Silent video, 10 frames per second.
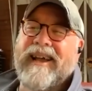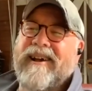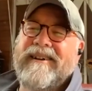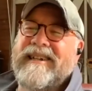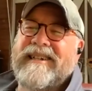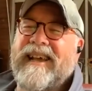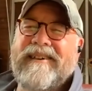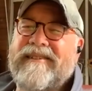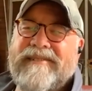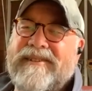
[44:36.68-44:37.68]
I couldn't
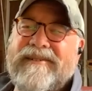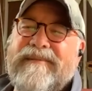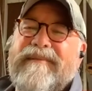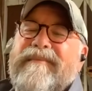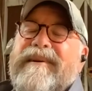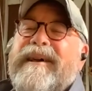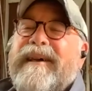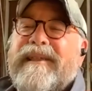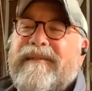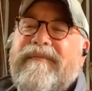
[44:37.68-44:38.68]
tell you 2 of them.
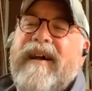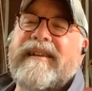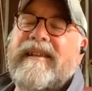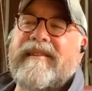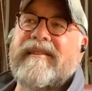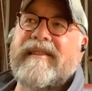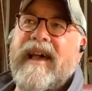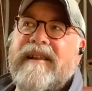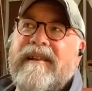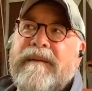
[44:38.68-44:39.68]
The fact is
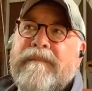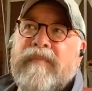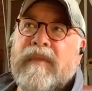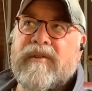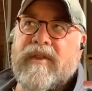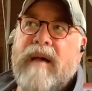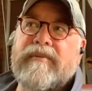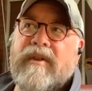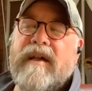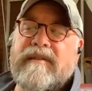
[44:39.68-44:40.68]
that
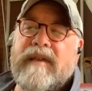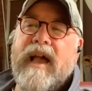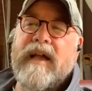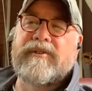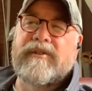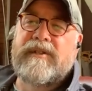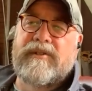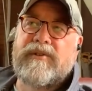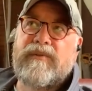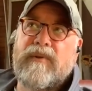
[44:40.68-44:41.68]
stop signs actually
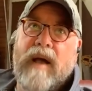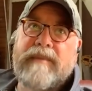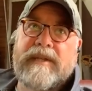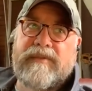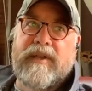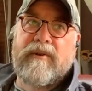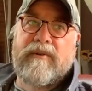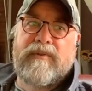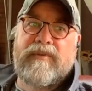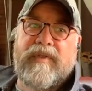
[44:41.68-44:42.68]
do, I mean,
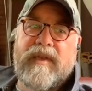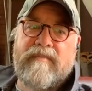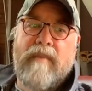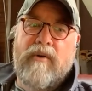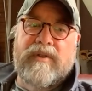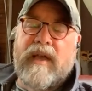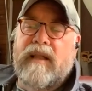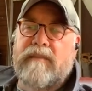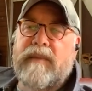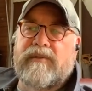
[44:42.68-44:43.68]
they're the most
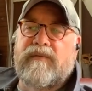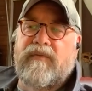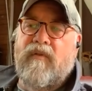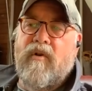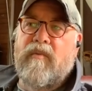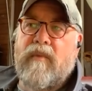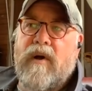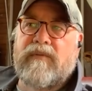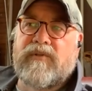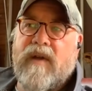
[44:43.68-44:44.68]
elemental form
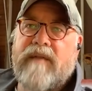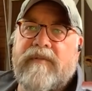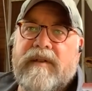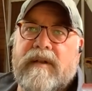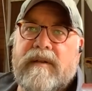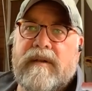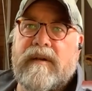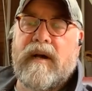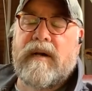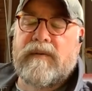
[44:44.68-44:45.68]
of traffic,
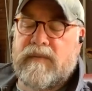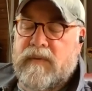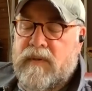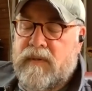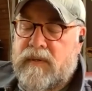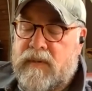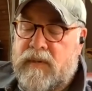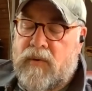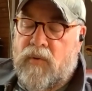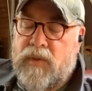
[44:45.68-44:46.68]
or
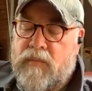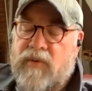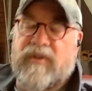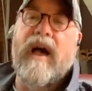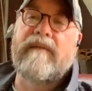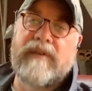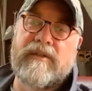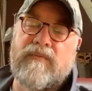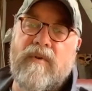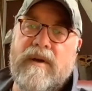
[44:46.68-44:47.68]
the most
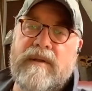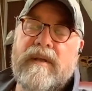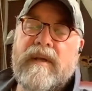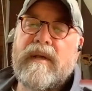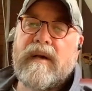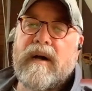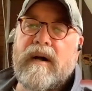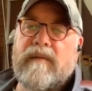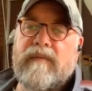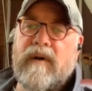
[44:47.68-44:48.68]
obvious one
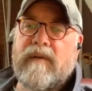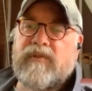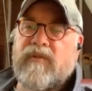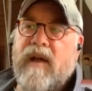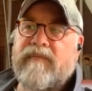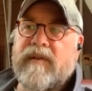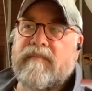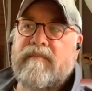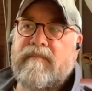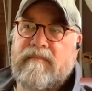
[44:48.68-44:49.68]
of traffic
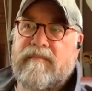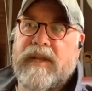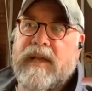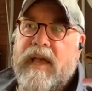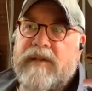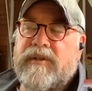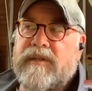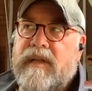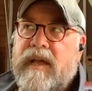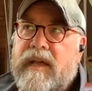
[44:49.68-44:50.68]

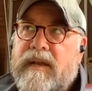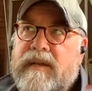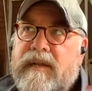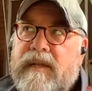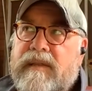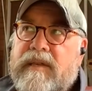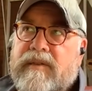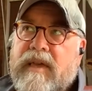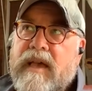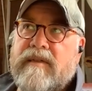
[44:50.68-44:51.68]
mitigation. And in
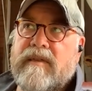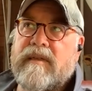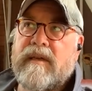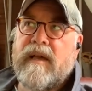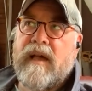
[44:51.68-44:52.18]
this case,